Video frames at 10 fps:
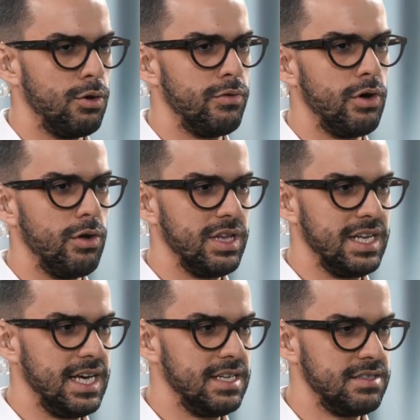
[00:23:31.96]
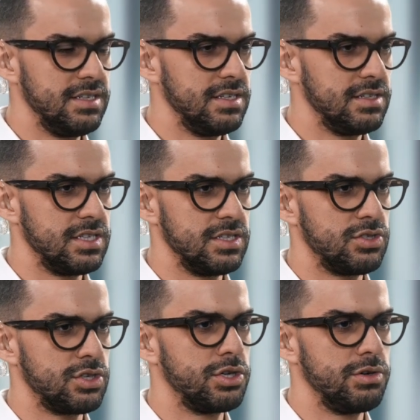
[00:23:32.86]
overall enhancing
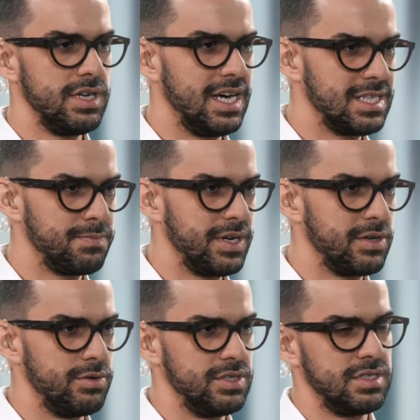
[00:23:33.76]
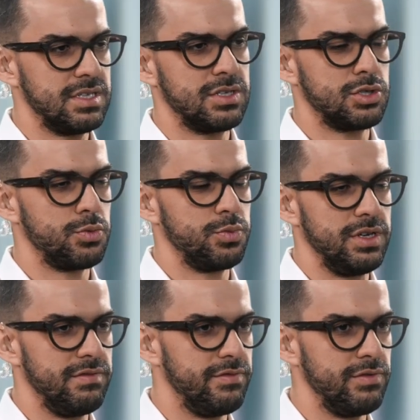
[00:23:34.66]
the security aspect, or should
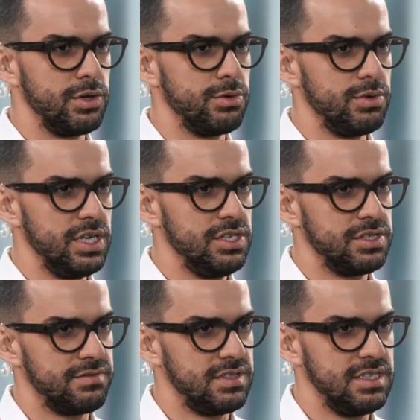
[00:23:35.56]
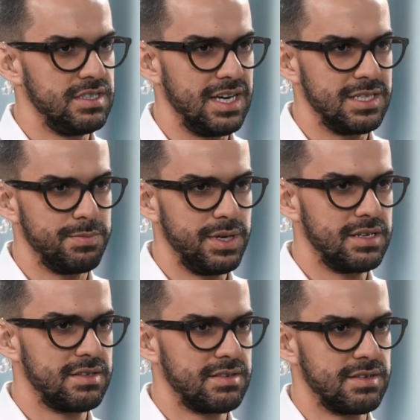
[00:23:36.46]
we view each of these
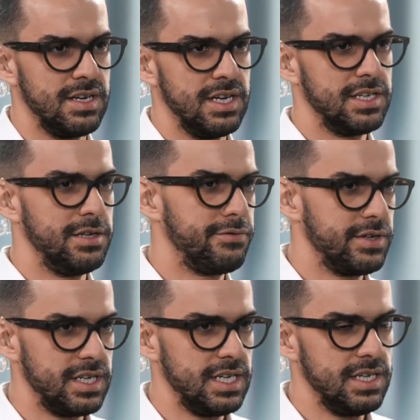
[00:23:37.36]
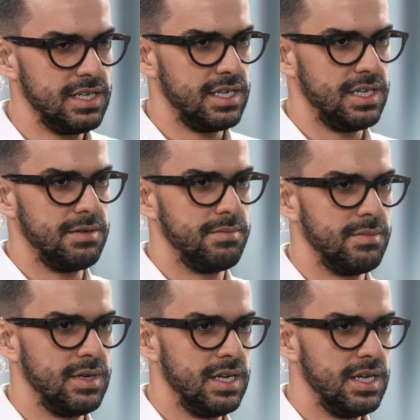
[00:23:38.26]
aspects differently?
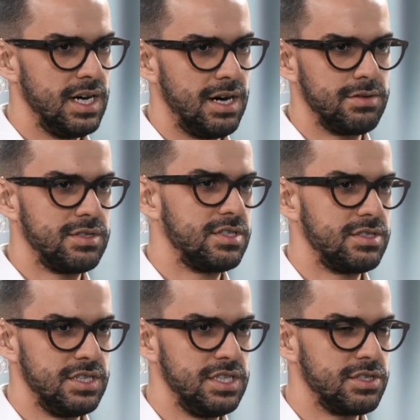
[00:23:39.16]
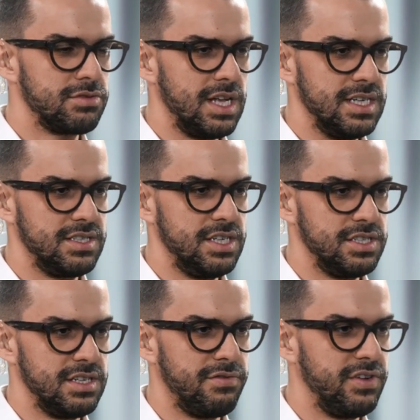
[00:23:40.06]
How does
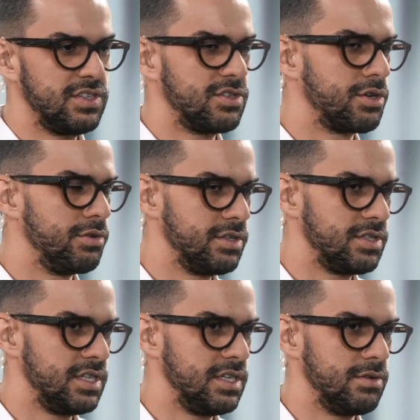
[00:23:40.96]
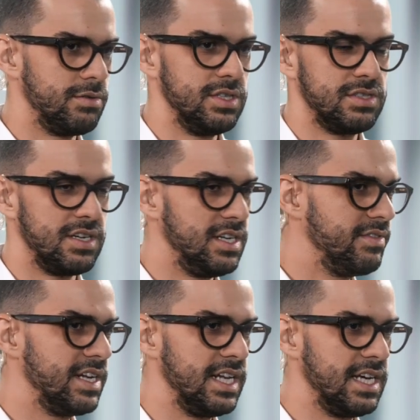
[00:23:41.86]
decentralization affect security, or is there
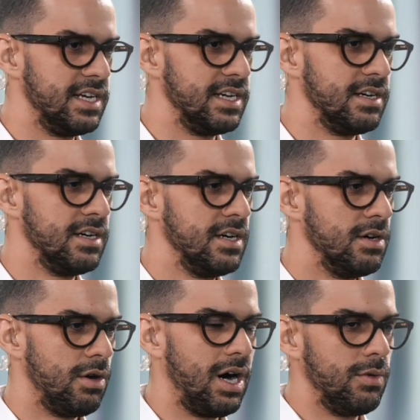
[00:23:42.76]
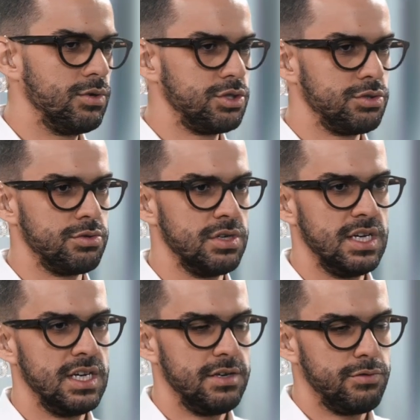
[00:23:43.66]
even a link here? Or how would you,
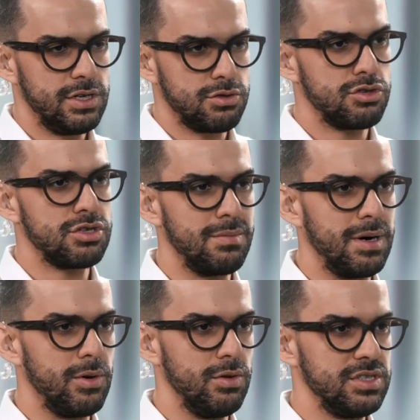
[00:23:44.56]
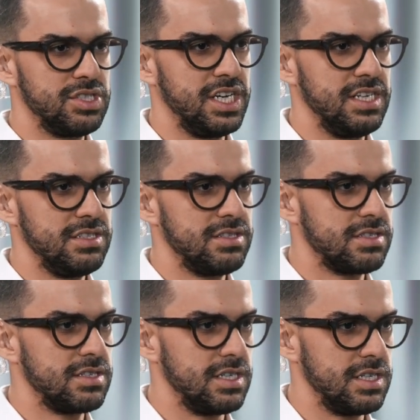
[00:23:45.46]
if you had to sum up all the
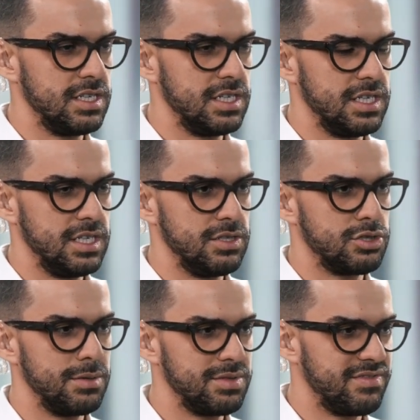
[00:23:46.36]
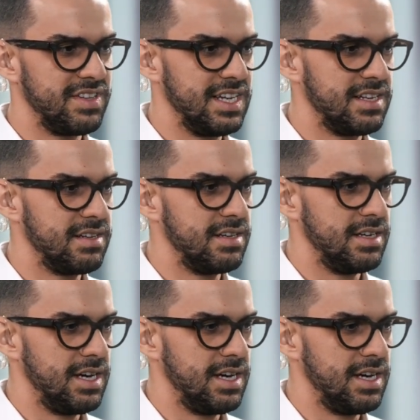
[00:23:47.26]
changes in terms of that,